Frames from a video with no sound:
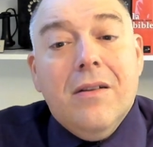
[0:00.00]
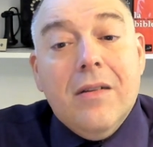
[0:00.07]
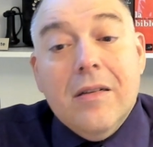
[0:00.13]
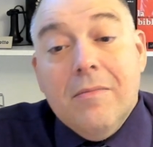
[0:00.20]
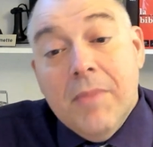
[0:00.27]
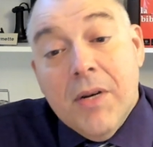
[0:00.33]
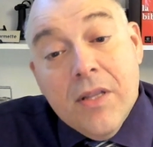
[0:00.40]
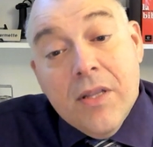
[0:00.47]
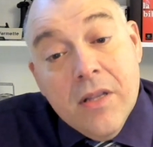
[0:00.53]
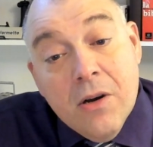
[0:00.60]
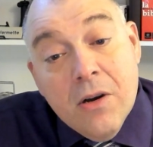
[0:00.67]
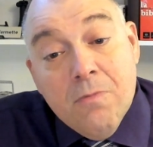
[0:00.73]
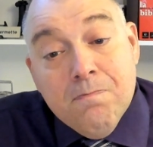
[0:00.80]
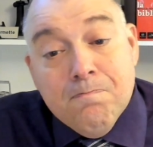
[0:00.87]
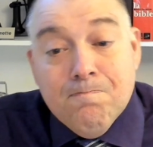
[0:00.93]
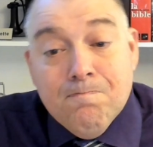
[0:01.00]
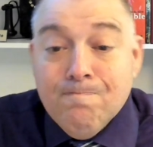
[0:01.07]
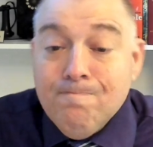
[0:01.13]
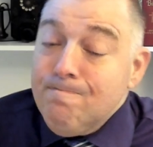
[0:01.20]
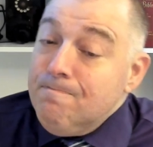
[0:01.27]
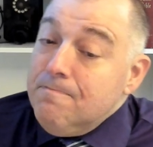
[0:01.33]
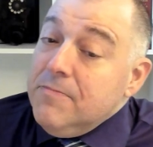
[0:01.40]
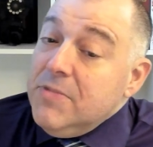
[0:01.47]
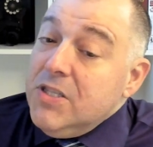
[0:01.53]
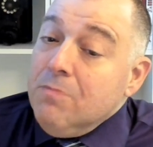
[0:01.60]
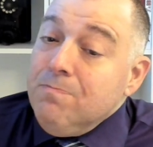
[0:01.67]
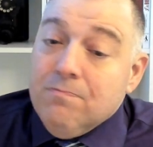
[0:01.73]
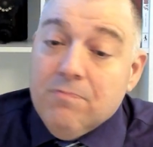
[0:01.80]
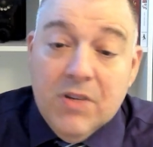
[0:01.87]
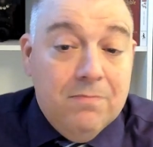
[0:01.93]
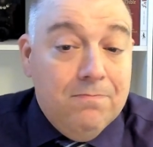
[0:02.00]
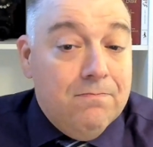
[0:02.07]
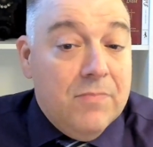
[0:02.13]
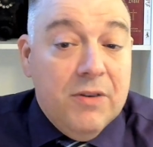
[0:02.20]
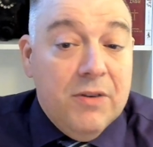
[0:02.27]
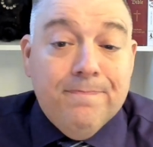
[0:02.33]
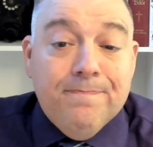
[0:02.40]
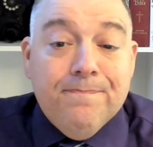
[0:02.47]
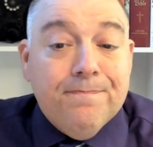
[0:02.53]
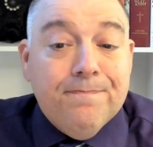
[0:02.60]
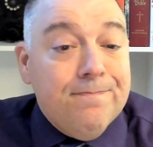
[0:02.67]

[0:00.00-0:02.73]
But nope, nope, nope, nope.